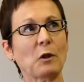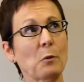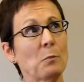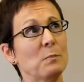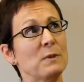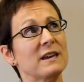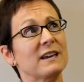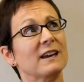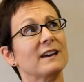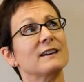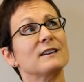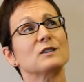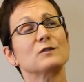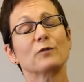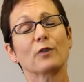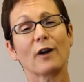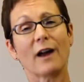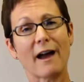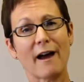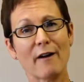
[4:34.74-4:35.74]
Because
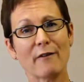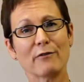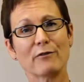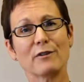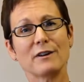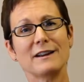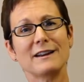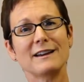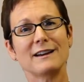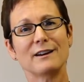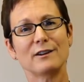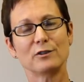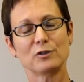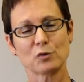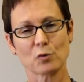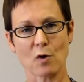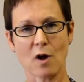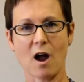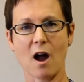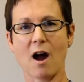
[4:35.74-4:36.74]
for every
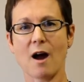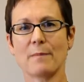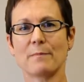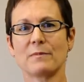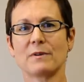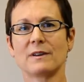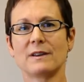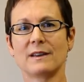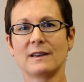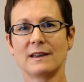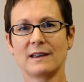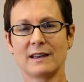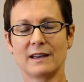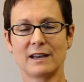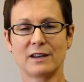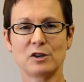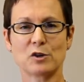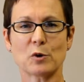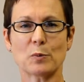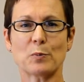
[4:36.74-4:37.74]
drop
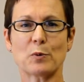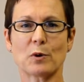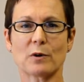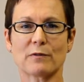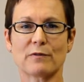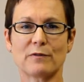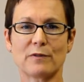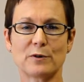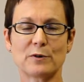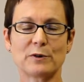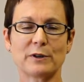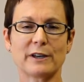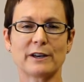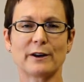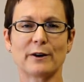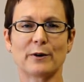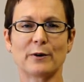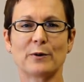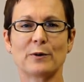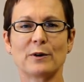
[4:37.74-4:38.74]
in your
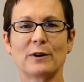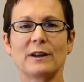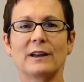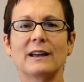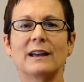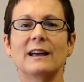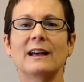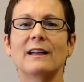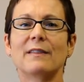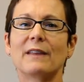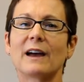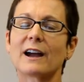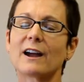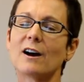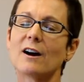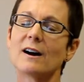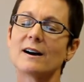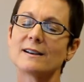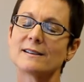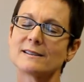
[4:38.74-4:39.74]
portfolio, that
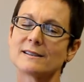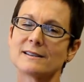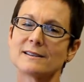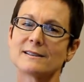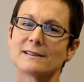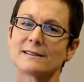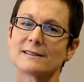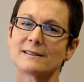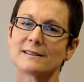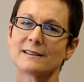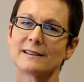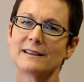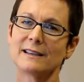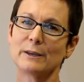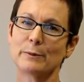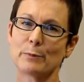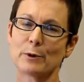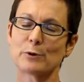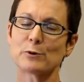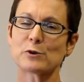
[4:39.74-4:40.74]
causes
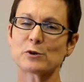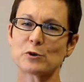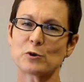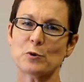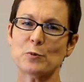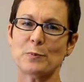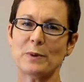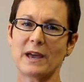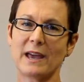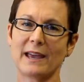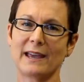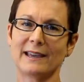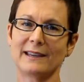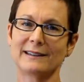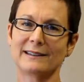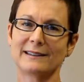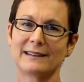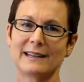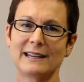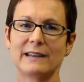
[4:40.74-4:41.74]
emotional
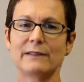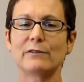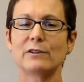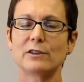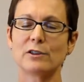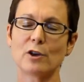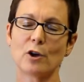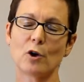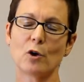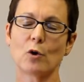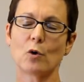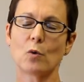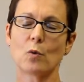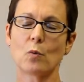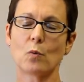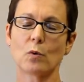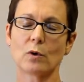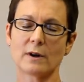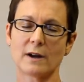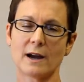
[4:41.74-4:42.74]
pain, even though
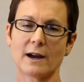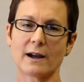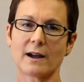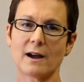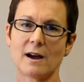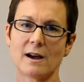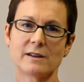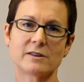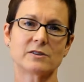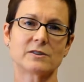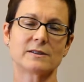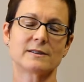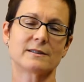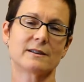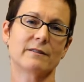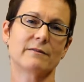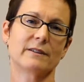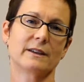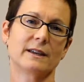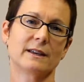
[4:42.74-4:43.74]
we're not conscious
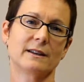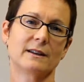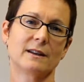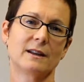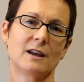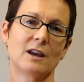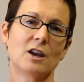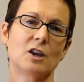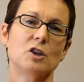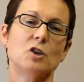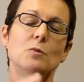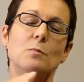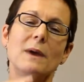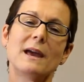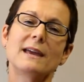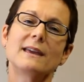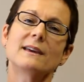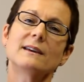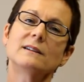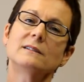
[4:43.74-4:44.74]
of it. You
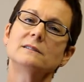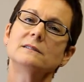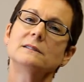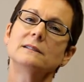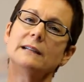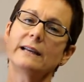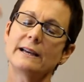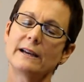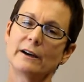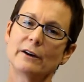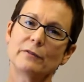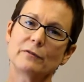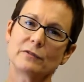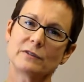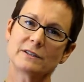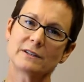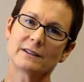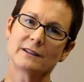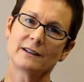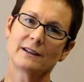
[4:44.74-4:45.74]
may get a
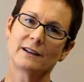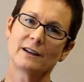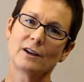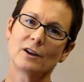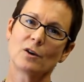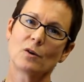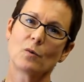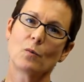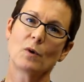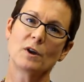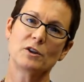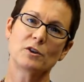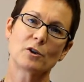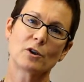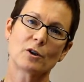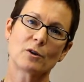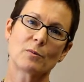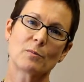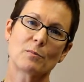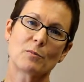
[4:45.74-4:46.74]
lift when
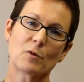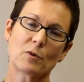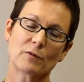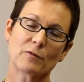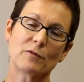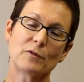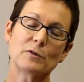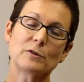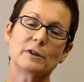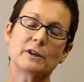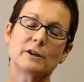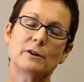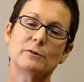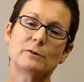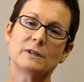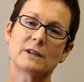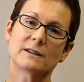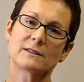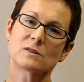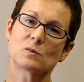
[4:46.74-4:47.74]
your portfolio
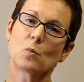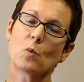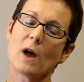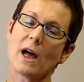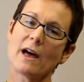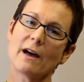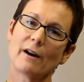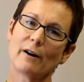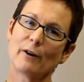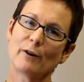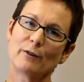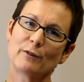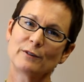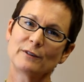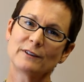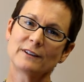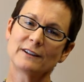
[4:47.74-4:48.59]
does well,